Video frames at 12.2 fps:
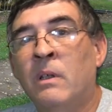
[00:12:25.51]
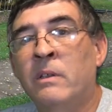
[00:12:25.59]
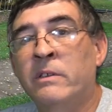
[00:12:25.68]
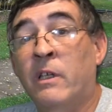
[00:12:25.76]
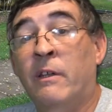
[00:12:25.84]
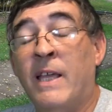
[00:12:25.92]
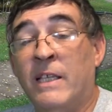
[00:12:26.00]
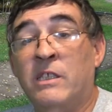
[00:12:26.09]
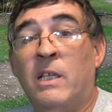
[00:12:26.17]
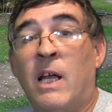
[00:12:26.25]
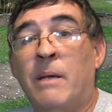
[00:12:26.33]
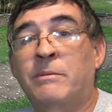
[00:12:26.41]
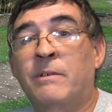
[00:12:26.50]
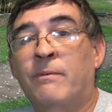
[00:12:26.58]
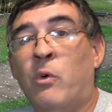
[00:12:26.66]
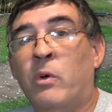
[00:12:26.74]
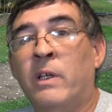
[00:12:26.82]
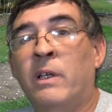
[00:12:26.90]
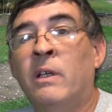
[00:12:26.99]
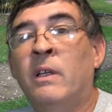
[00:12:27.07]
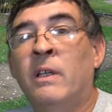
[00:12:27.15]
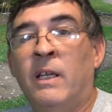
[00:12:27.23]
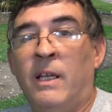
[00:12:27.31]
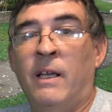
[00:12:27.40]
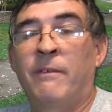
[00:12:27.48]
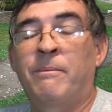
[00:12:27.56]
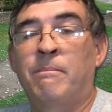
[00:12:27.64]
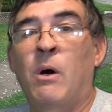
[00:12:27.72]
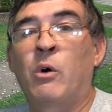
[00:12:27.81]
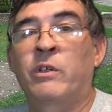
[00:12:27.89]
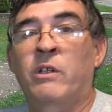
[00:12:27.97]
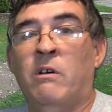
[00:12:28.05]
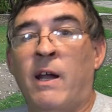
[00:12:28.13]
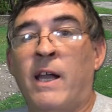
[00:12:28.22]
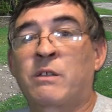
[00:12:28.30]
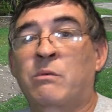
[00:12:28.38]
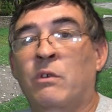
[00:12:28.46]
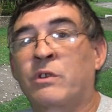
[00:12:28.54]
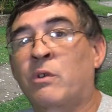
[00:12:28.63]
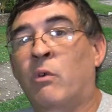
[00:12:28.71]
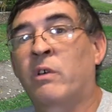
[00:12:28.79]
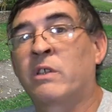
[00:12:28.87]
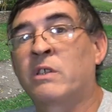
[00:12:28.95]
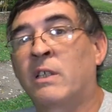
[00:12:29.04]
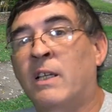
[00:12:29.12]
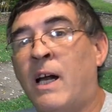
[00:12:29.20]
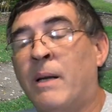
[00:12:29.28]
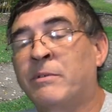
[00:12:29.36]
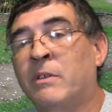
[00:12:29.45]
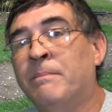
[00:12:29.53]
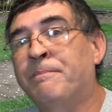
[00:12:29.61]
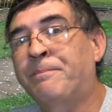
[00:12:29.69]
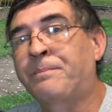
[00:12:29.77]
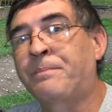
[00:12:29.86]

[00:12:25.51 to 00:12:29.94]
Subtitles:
So that's an option for you. If mowing your grass real short isn't an option,